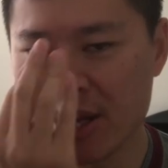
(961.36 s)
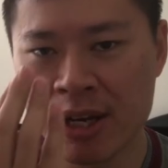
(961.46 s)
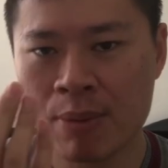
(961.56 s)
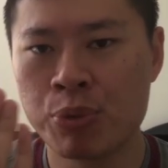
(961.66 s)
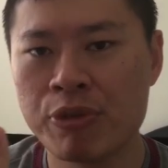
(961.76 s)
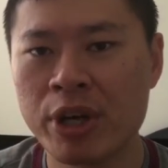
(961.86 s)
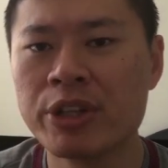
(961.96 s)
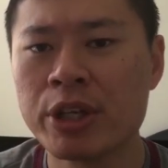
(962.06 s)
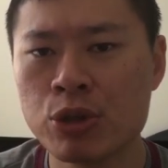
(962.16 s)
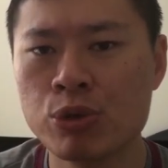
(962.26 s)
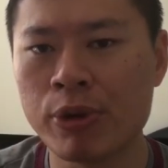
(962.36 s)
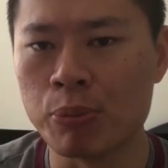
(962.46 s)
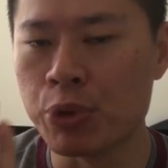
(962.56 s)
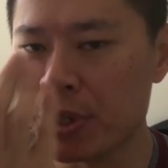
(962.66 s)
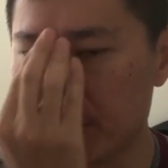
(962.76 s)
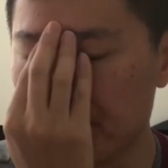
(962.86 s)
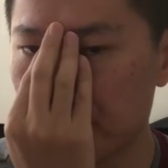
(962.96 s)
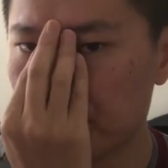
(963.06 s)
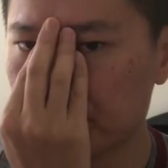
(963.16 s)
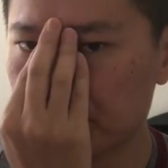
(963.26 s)
and I'm preventing you from breathing,
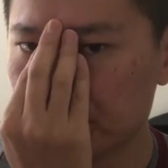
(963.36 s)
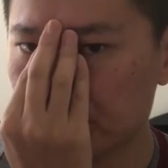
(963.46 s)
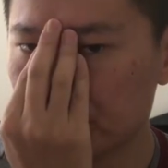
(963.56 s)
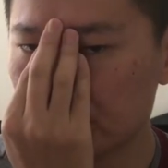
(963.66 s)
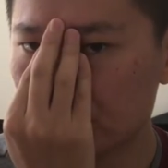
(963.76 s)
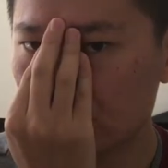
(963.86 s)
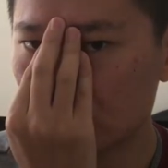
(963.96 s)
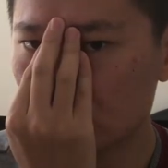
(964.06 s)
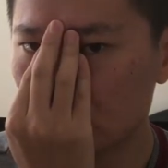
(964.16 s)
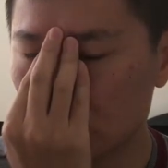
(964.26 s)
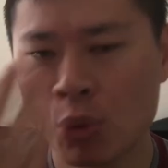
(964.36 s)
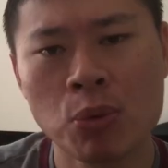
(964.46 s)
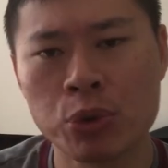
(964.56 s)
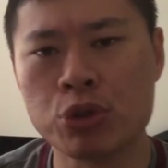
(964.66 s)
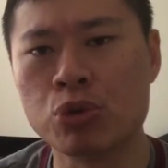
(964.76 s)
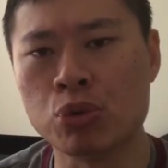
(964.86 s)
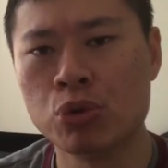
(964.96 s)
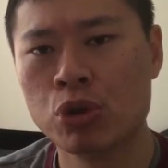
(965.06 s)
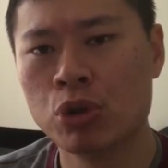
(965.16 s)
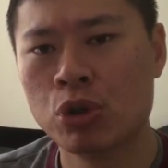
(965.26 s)
what would you do?
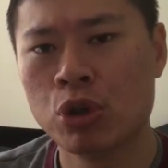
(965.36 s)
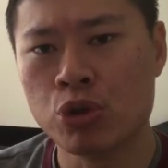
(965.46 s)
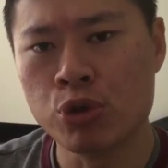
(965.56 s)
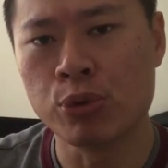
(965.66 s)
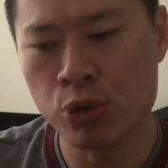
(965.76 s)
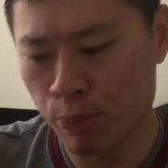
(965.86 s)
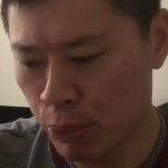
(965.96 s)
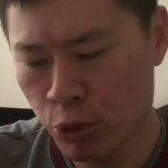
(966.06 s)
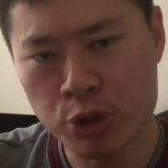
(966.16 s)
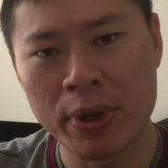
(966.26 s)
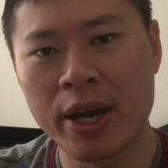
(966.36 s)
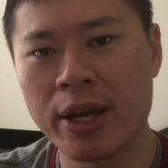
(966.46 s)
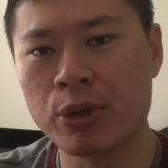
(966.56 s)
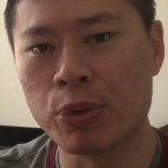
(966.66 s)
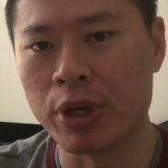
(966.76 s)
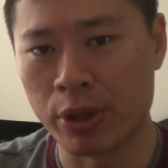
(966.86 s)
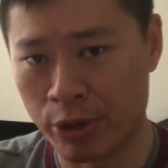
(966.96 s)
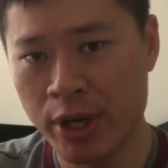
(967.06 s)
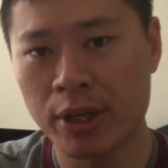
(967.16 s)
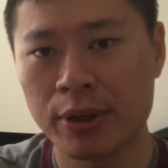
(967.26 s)
You push my hand away,
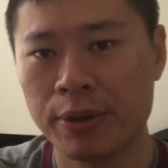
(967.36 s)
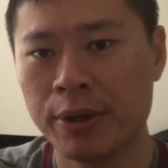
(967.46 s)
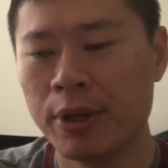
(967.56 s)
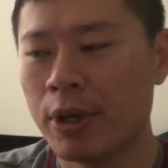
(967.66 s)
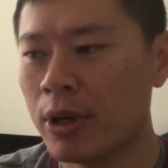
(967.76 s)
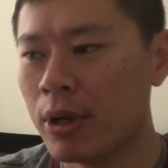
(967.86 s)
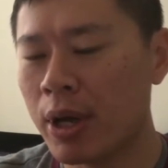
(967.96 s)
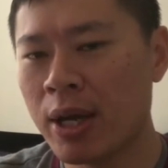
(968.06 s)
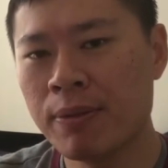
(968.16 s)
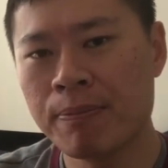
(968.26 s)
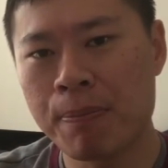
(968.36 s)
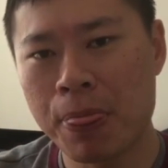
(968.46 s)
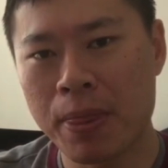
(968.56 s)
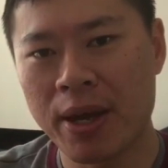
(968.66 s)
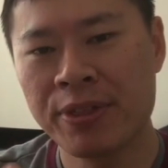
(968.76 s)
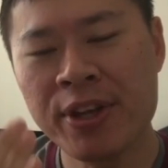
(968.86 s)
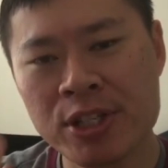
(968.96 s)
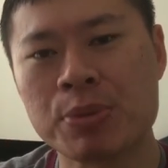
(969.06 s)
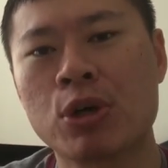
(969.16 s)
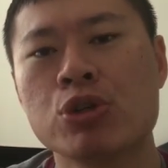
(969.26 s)
correct? And
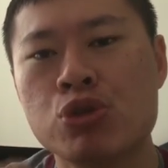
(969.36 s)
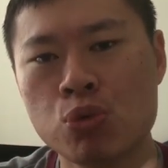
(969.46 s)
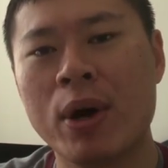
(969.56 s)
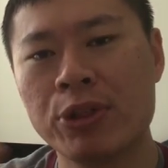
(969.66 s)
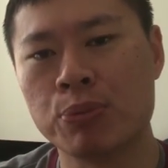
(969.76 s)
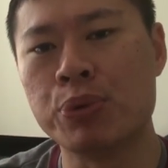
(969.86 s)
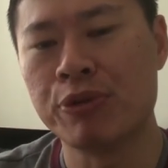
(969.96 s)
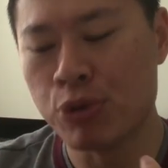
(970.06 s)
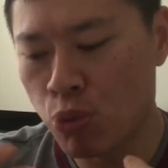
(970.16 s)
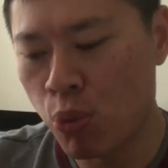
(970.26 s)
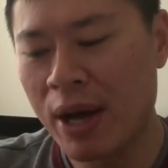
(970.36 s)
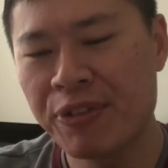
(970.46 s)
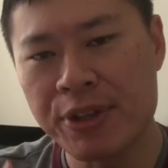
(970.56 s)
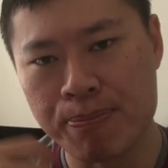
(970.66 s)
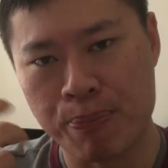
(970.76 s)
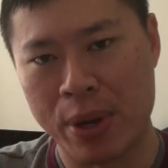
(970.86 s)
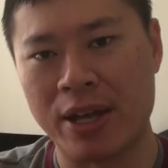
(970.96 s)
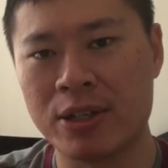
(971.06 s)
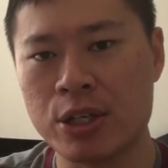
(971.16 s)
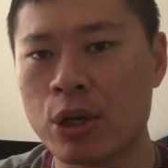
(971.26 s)
that's because you want to breathe. You want it
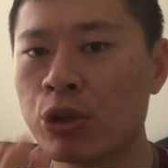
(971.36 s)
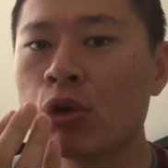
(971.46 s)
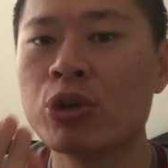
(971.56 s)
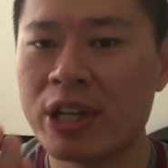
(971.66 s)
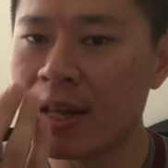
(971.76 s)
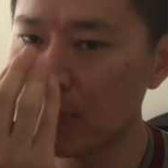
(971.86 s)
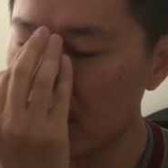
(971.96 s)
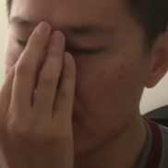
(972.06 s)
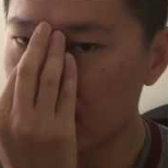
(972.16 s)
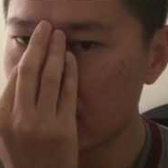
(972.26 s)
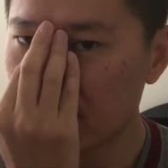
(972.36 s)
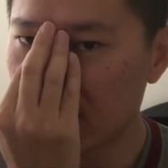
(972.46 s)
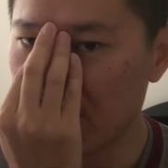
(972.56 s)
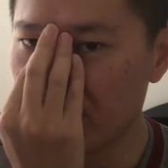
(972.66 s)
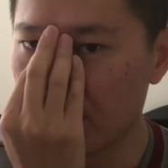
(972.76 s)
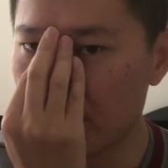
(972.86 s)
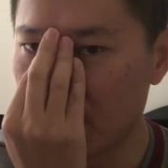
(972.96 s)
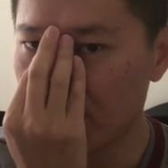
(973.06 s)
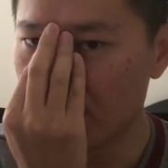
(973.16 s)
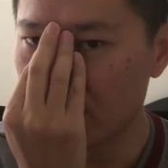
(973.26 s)
badly. You're not going to let me cover your
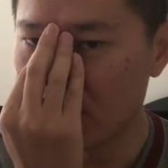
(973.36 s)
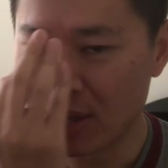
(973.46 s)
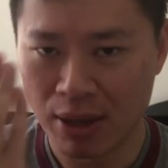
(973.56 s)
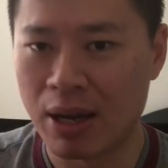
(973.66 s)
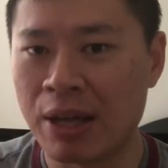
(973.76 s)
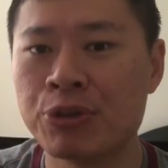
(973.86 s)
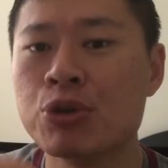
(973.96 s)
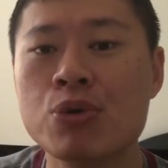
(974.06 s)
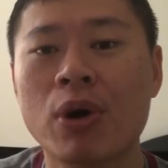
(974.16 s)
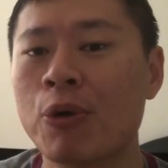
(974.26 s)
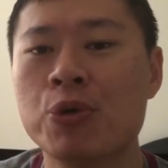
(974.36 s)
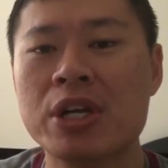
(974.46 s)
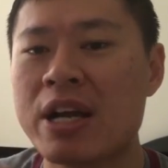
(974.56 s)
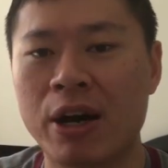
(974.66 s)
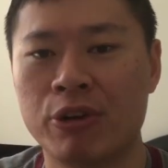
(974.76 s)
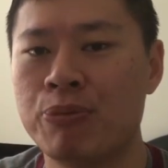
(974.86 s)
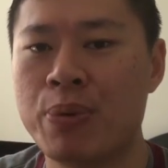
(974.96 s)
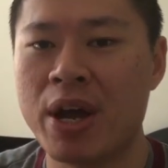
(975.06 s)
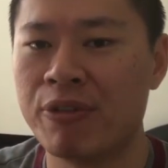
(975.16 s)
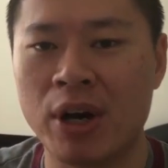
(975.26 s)
mouth until you are really out of
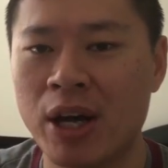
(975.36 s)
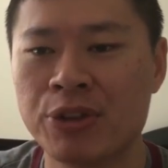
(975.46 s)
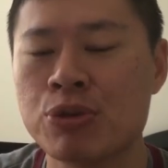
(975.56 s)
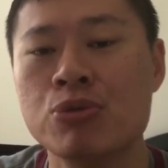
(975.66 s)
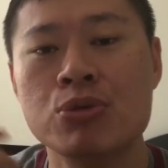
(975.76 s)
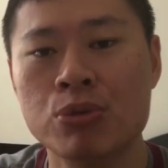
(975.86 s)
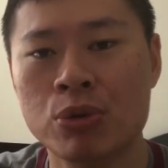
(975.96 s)
breath or until